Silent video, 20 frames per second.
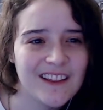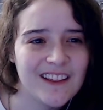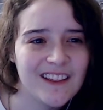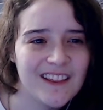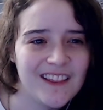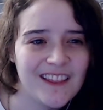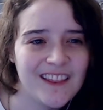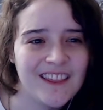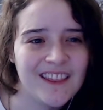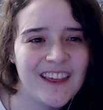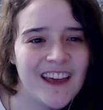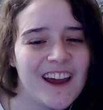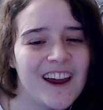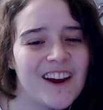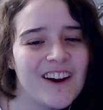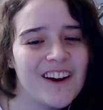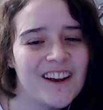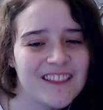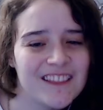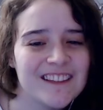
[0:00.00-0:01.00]

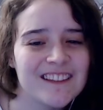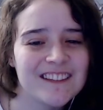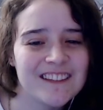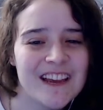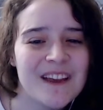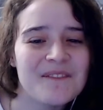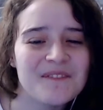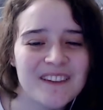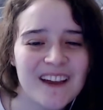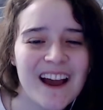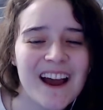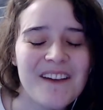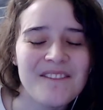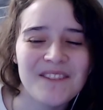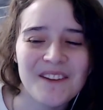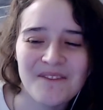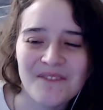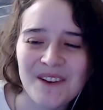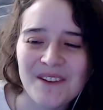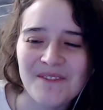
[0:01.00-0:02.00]
there at the same time
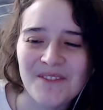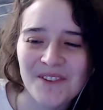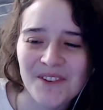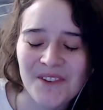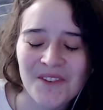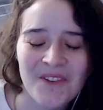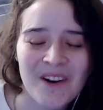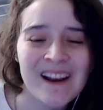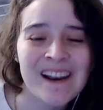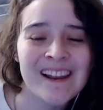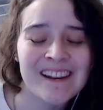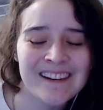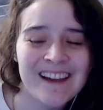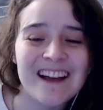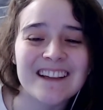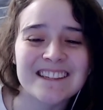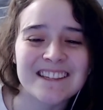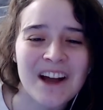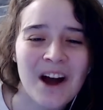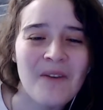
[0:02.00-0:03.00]
that people, when it
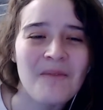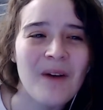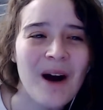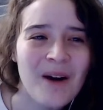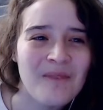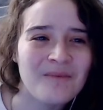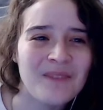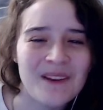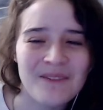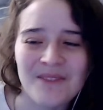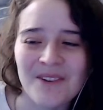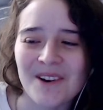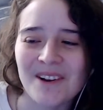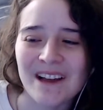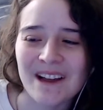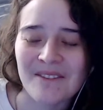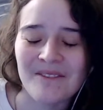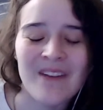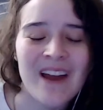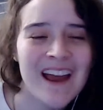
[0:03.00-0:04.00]
does come up, people are
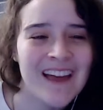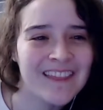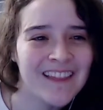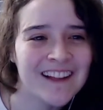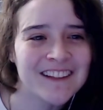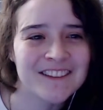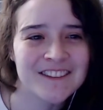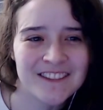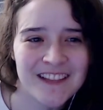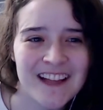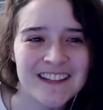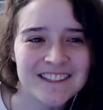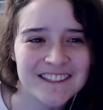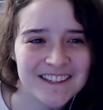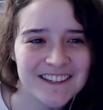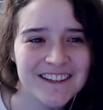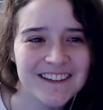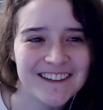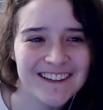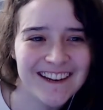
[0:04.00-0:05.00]
like, man, that's
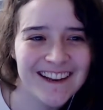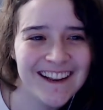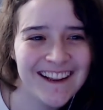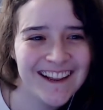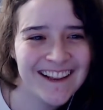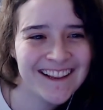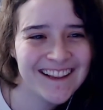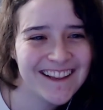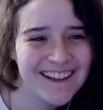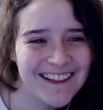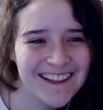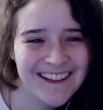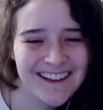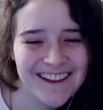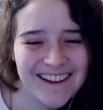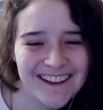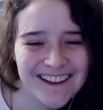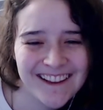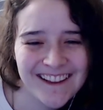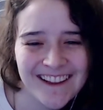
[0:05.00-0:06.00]
good.
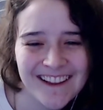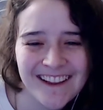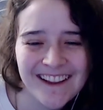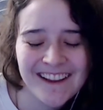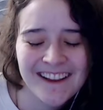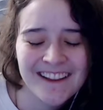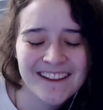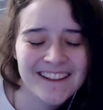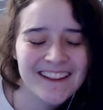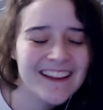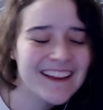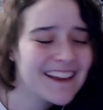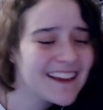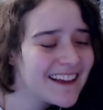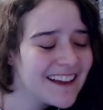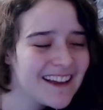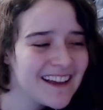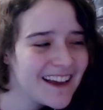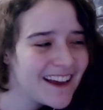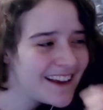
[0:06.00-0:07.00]
Like,
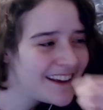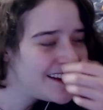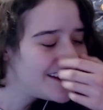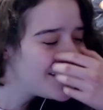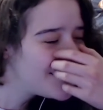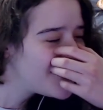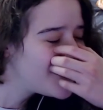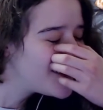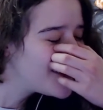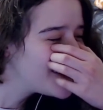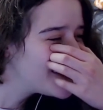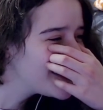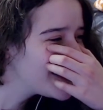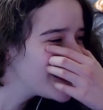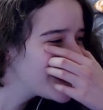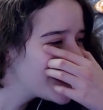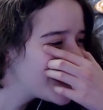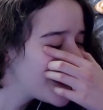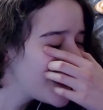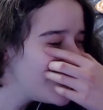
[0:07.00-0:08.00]
you know,
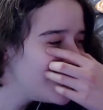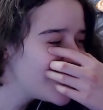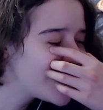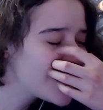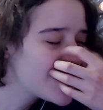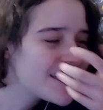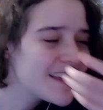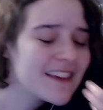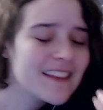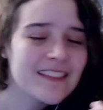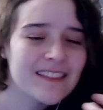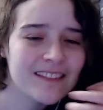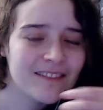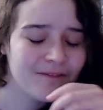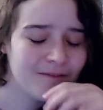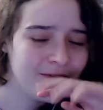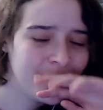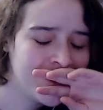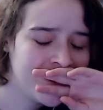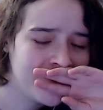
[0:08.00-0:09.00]
like I mean, I think
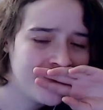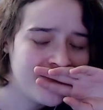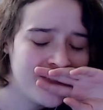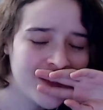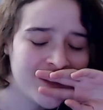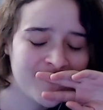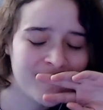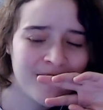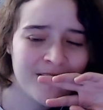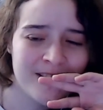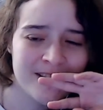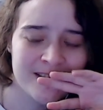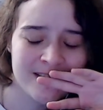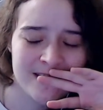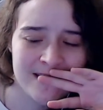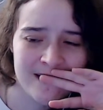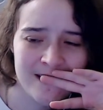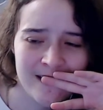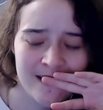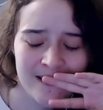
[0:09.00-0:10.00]
as far as
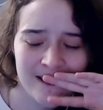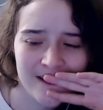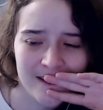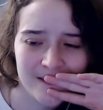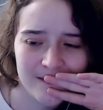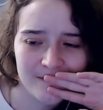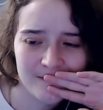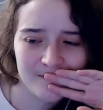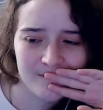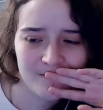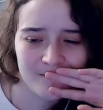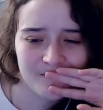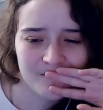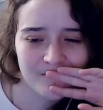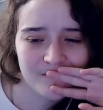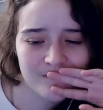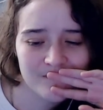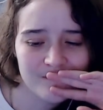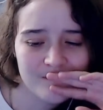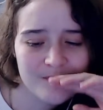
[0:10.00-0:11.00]
the
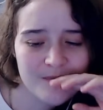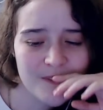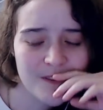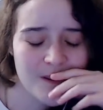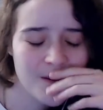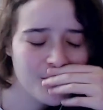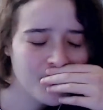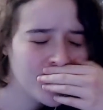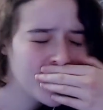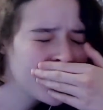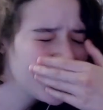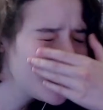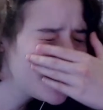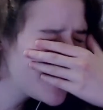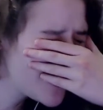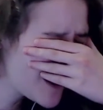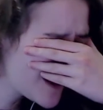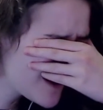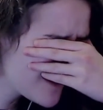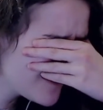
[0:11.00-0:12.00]
what do they
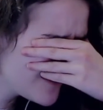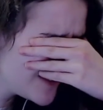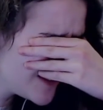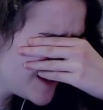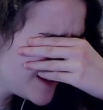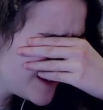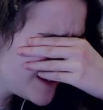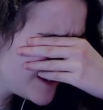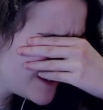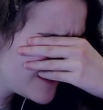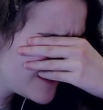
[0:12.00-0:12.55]
have, the